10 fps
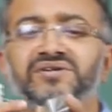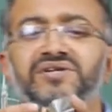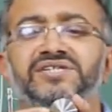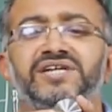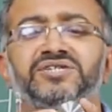
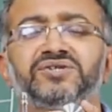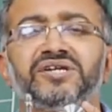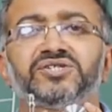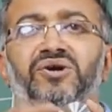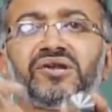is
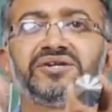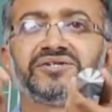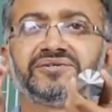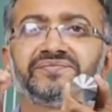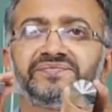actually solid.
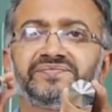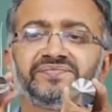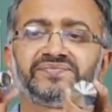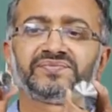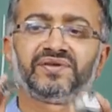
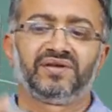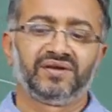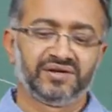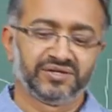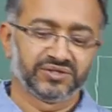
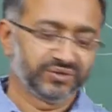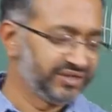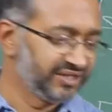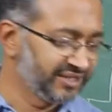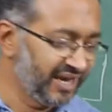So in
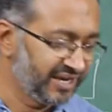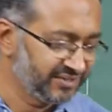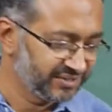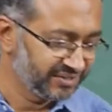this case,